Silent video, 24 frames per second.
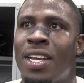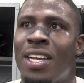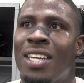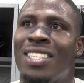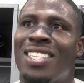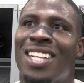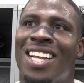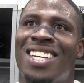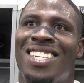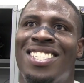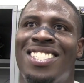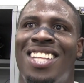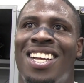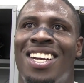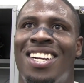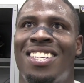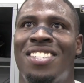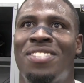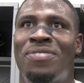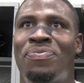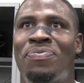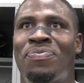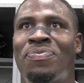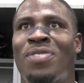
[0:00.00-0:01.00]
It's like
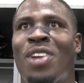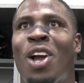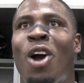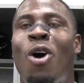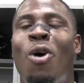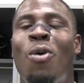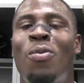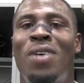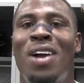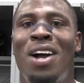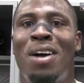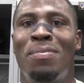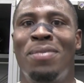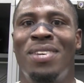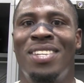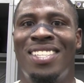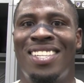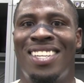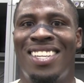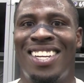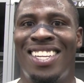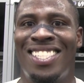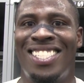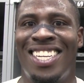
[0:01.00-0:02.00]
a homecoming.
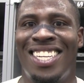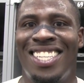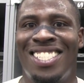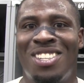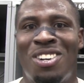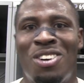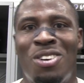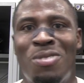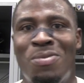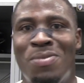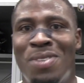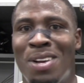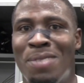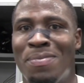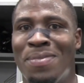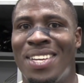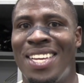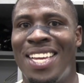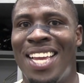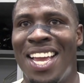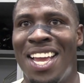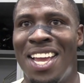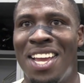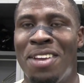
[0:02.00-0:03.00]
I take it as a homecoming
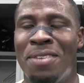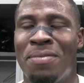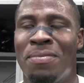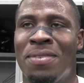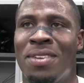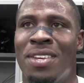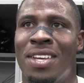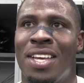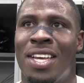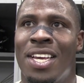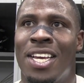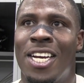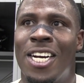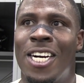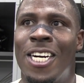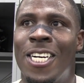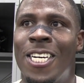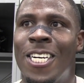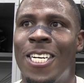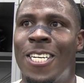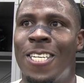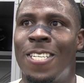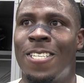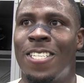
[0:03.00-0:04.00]
game,
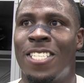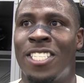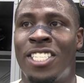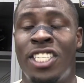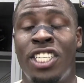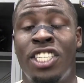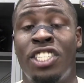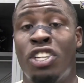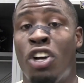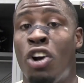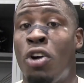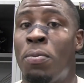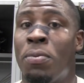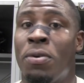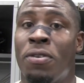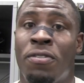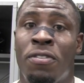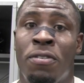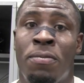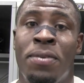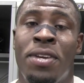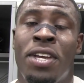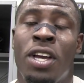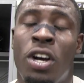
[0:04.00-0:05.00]
a season opener
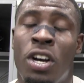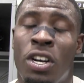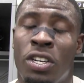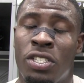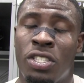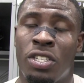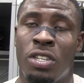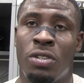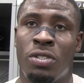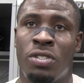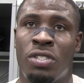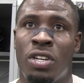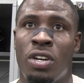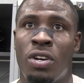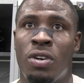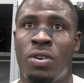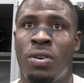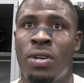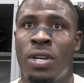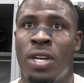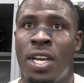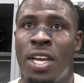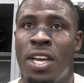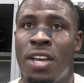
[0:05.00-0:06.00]
for me also. So
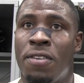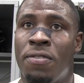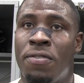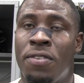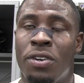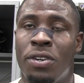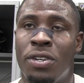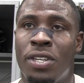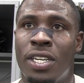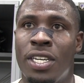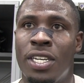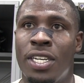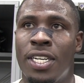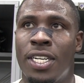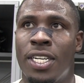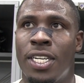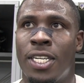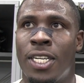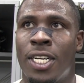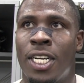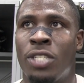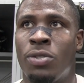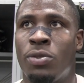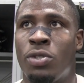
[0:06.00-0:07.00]
it felt good.
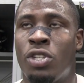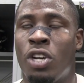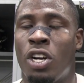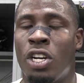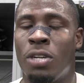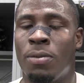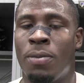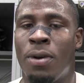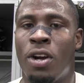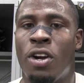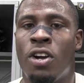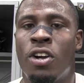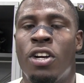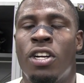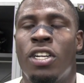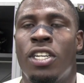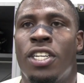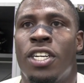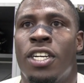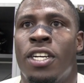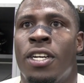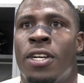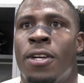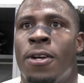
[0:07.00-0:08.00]
As we talked about
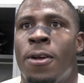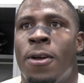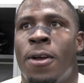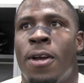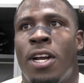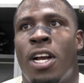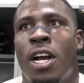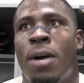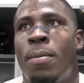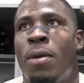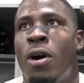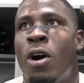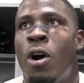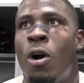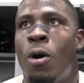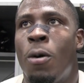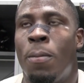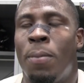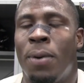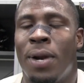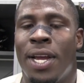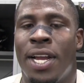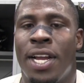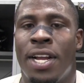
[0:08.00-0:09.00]
earlier, coming home,
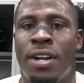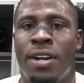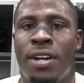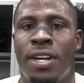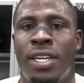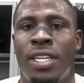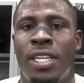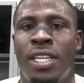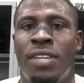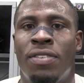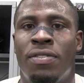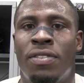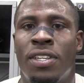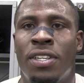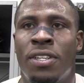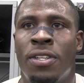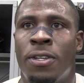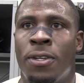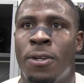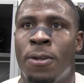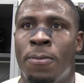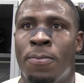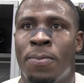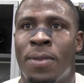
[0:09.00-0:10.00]
playing here in Cleveland,
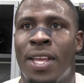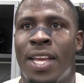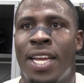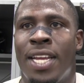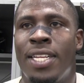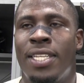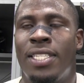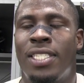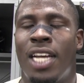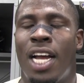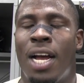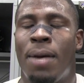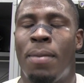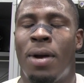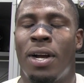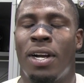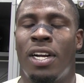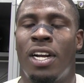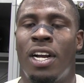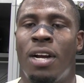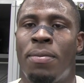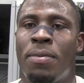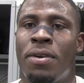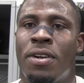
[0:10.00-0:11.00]
anytime I
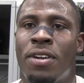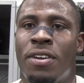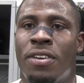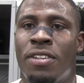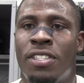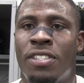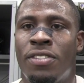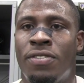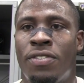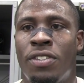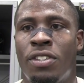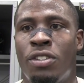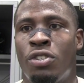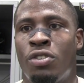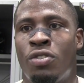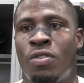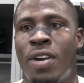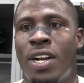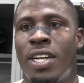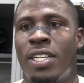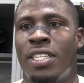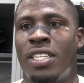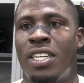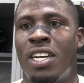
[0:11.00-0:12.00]
come here, it just feels
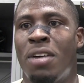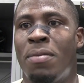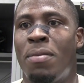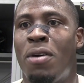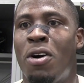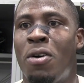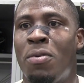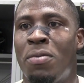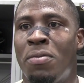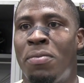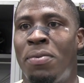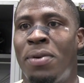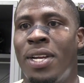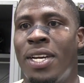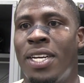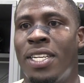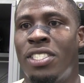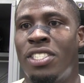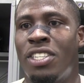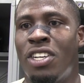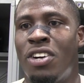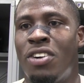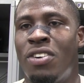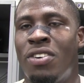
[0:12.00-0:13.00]
great to come home and play.
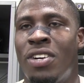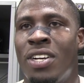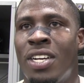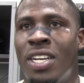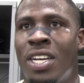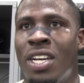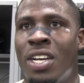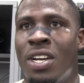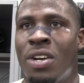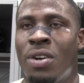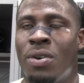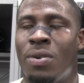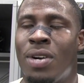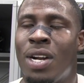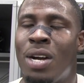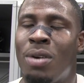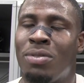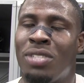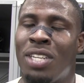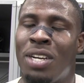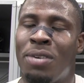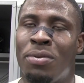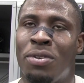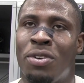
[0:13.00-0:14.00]
So when I
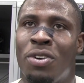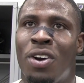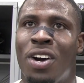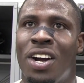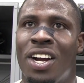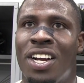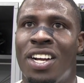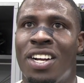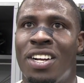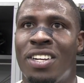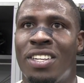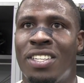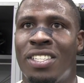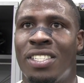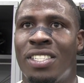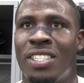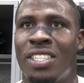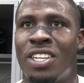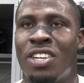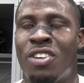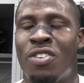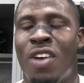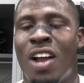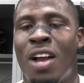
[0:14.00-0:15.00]
was able to go out here
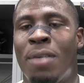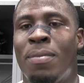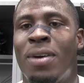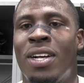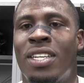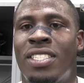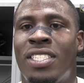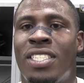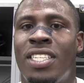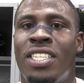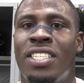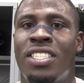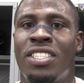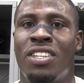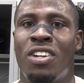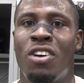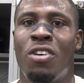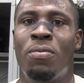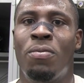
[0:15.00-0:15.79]
and crack my season